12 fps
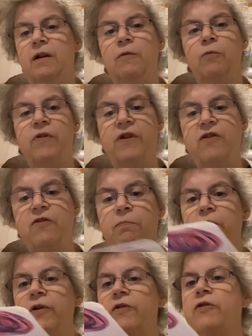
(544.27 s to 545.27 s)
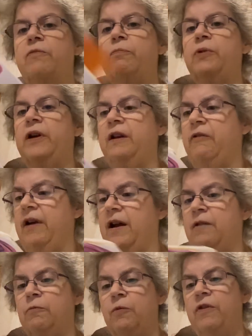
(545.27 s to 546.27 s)
with these books, playing
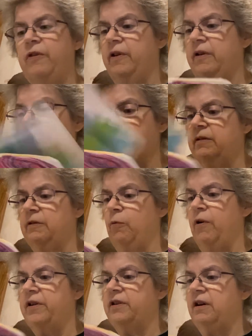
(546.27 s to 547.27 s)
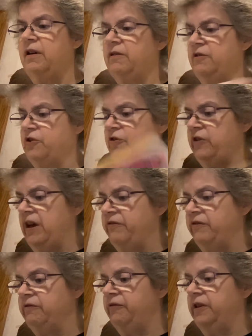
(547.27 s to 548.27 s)
around with watercolor, just
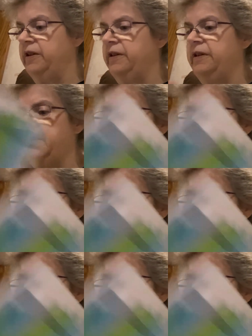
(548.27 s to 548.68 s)
having fun.